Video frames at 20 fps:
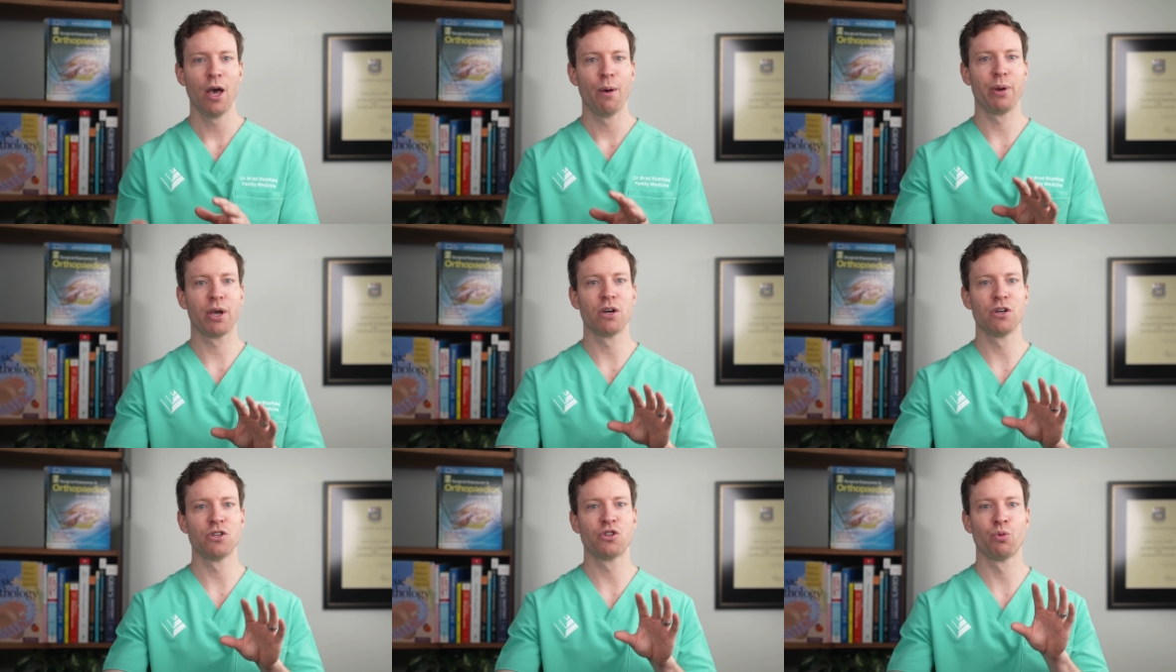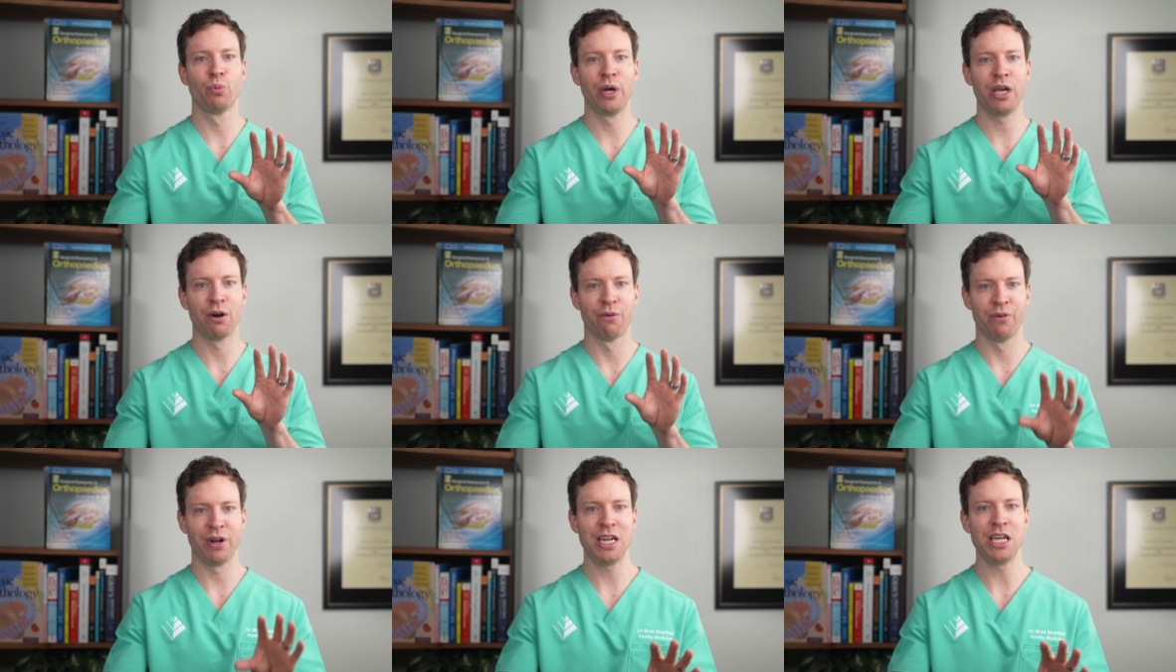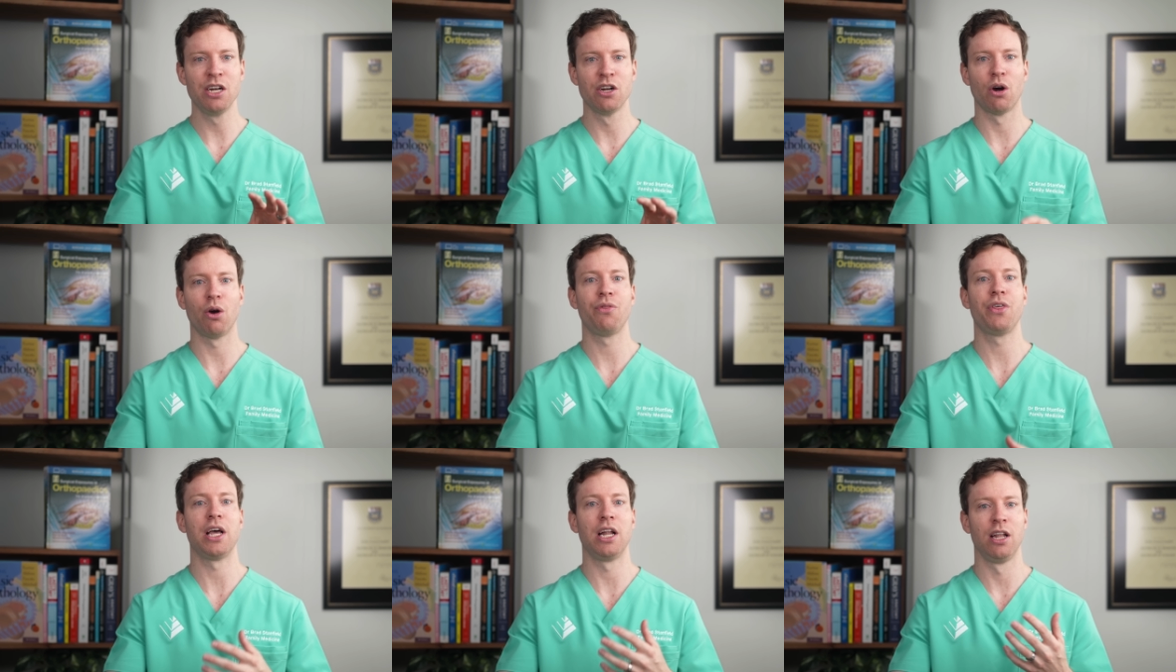because we already
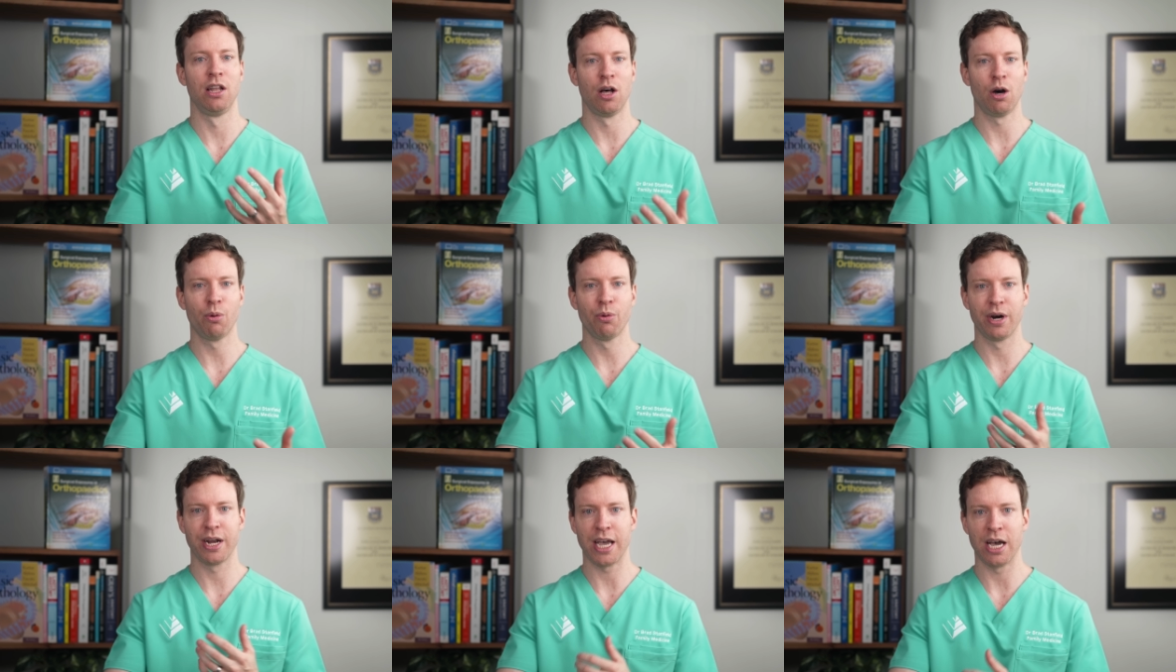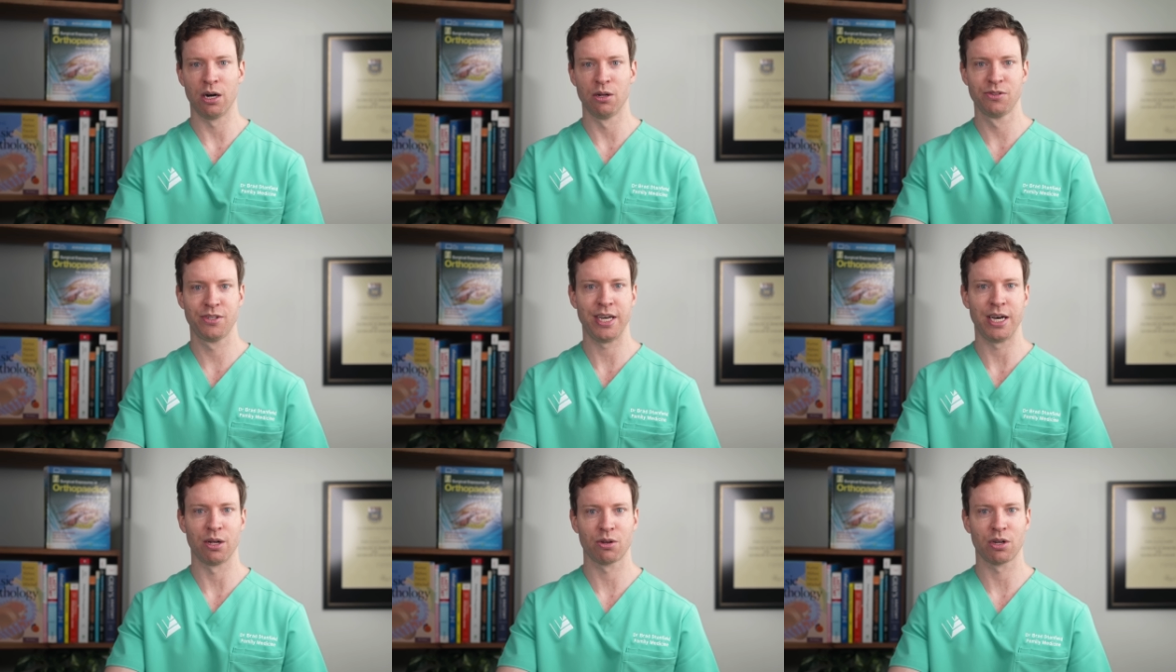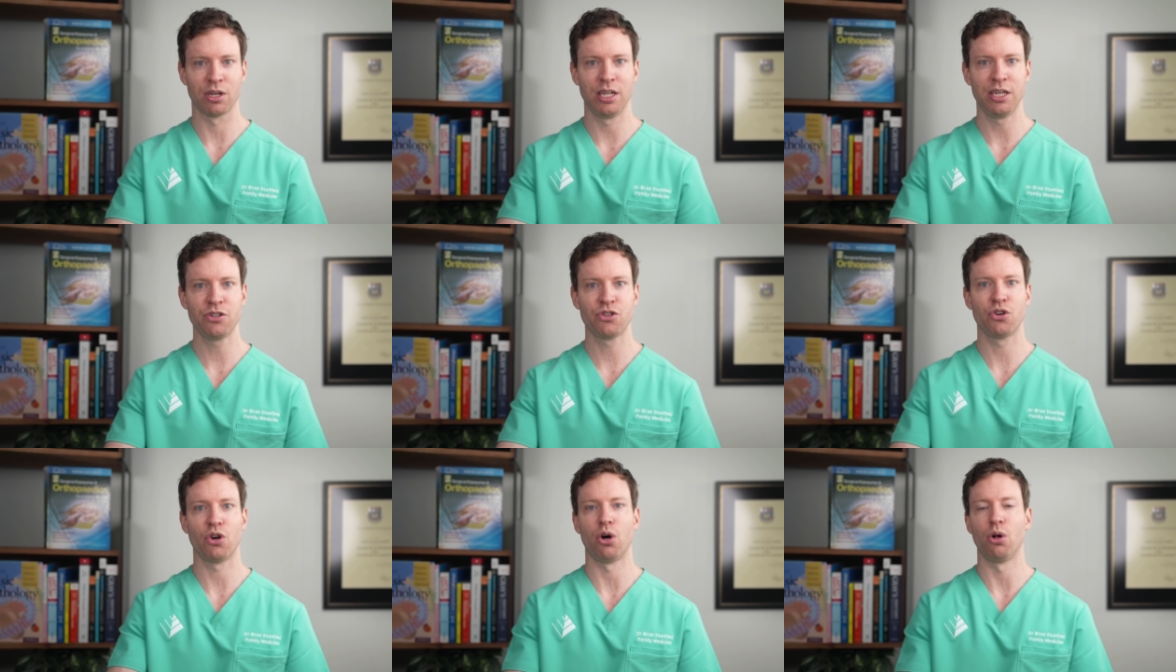know that lowering L D L
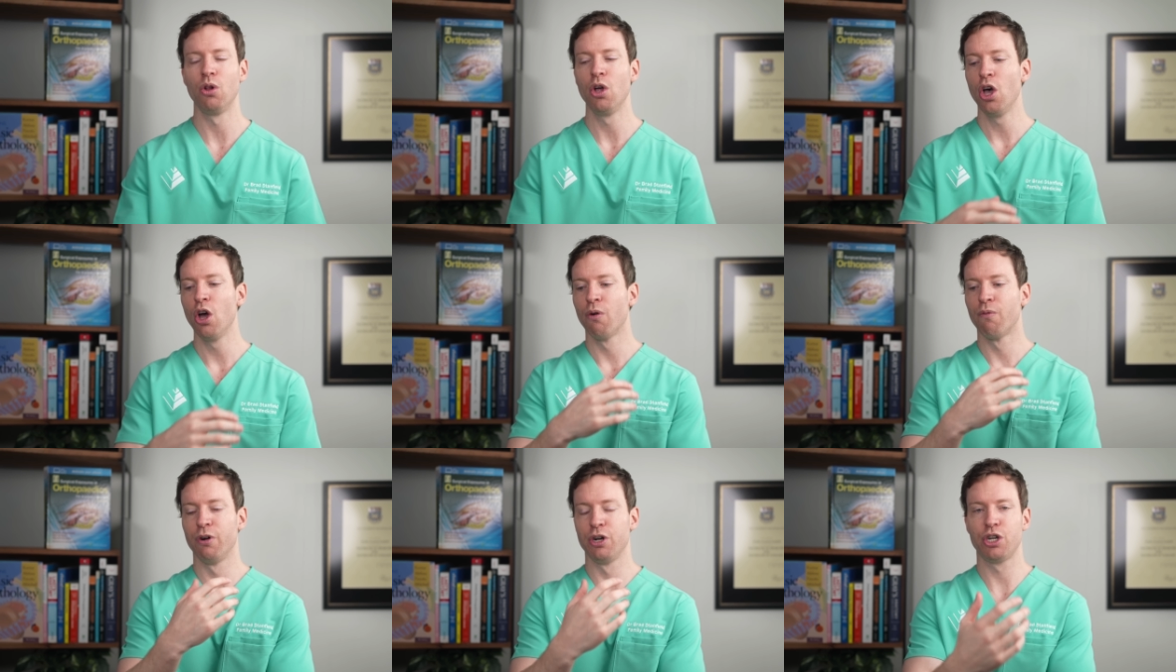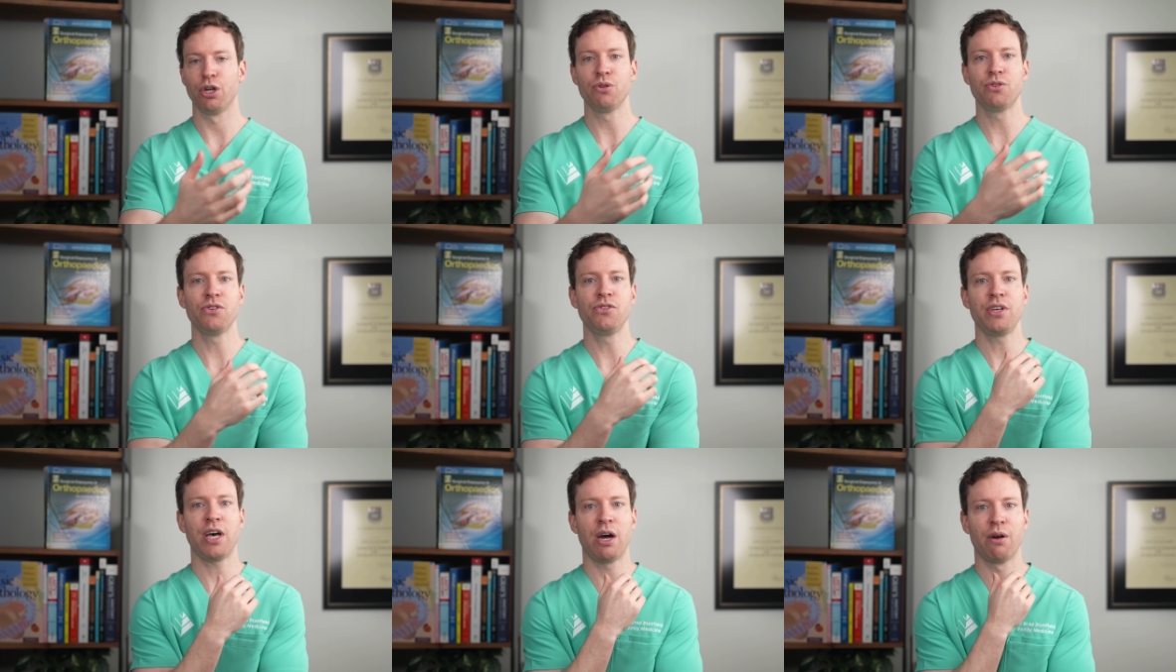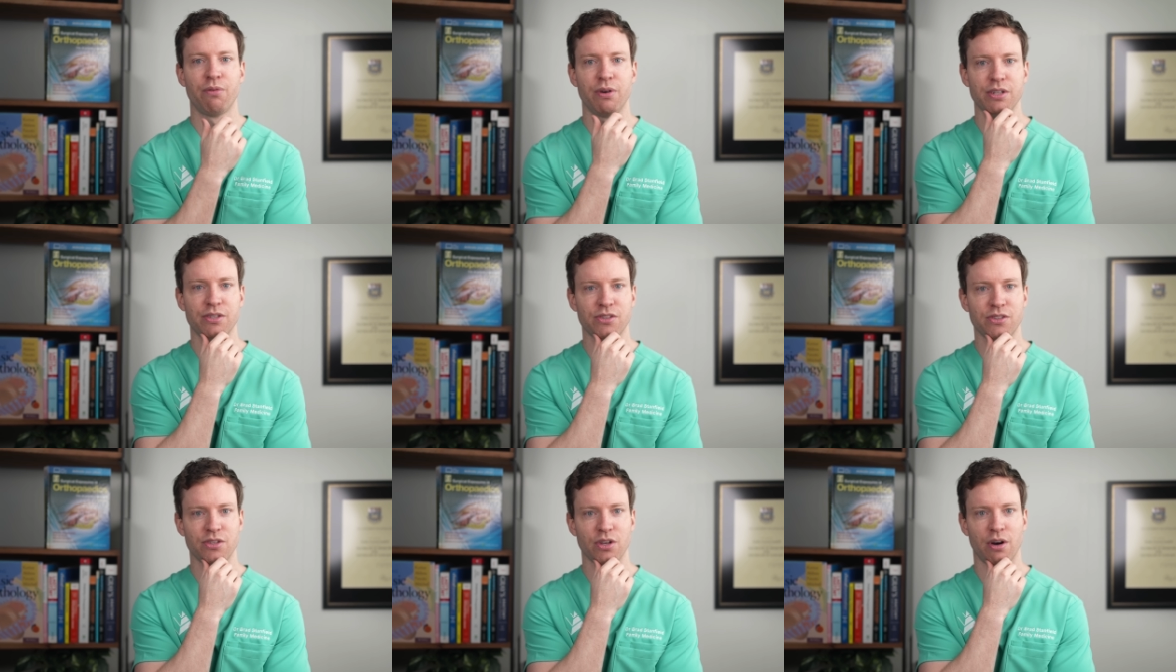cholesterol reduces our
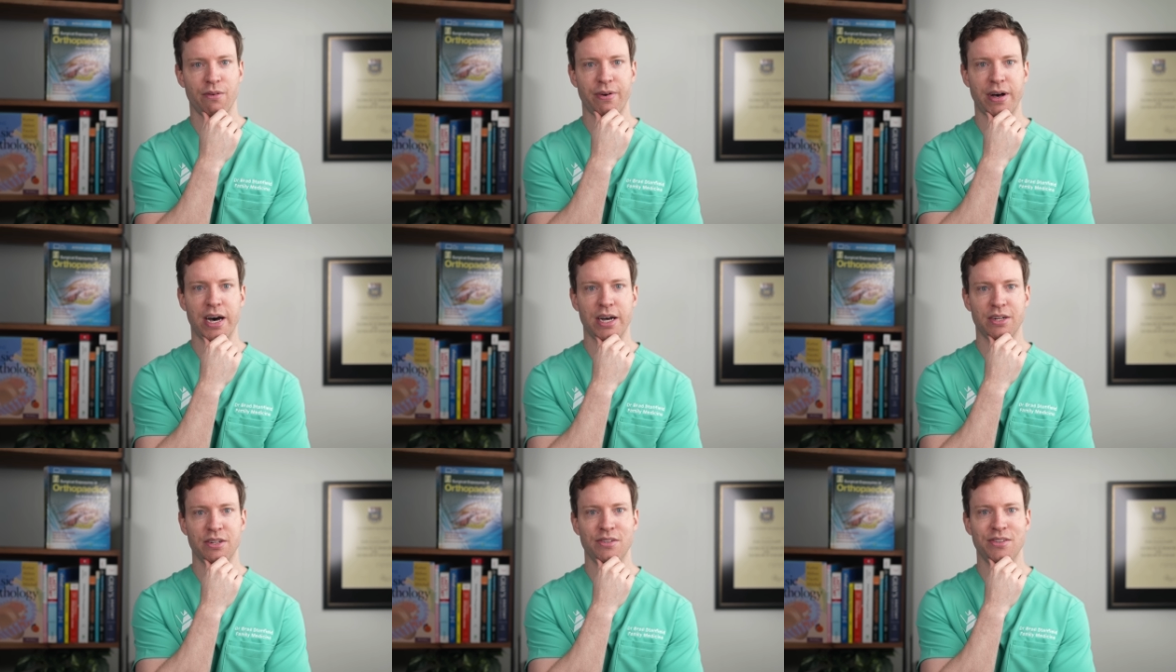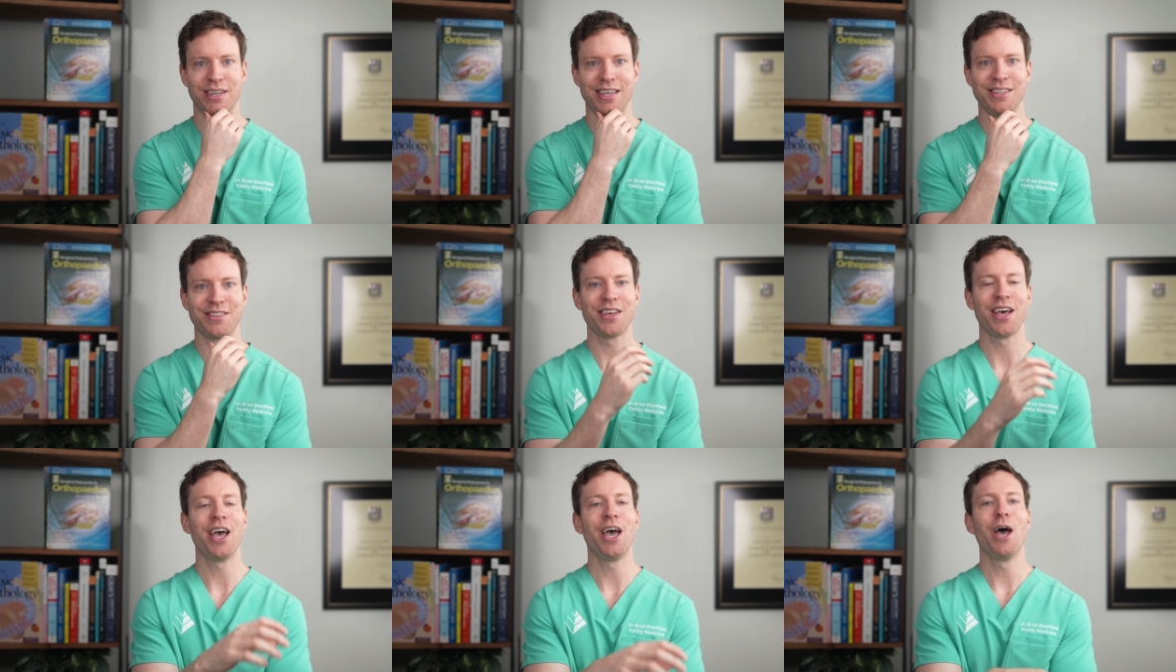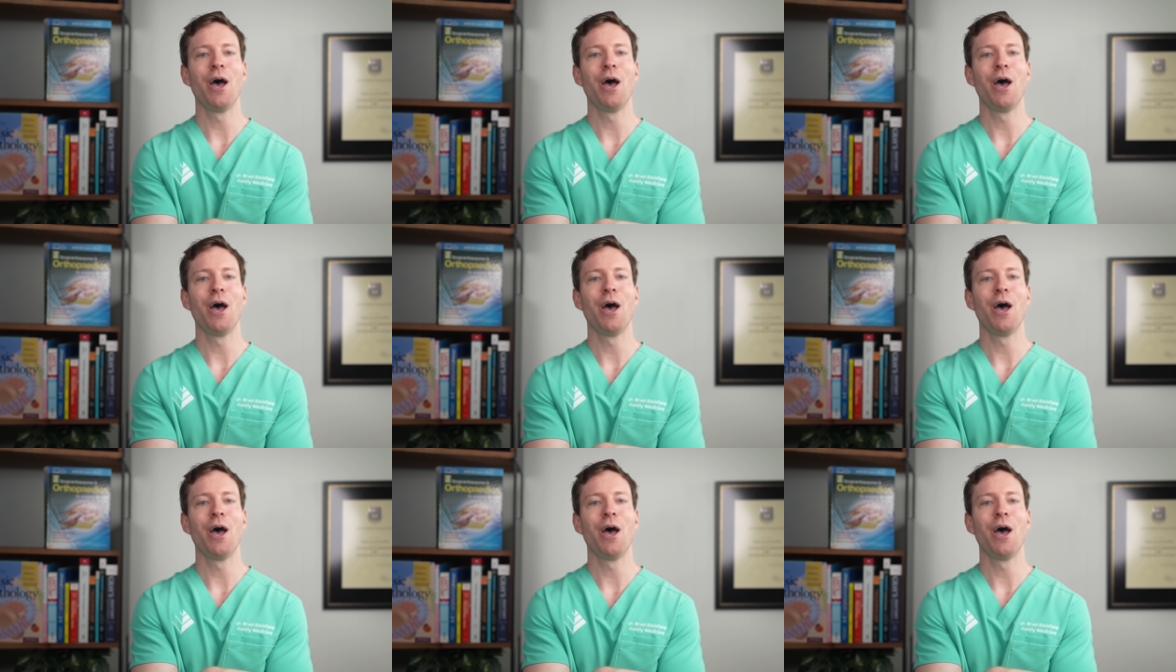risks of heart disease.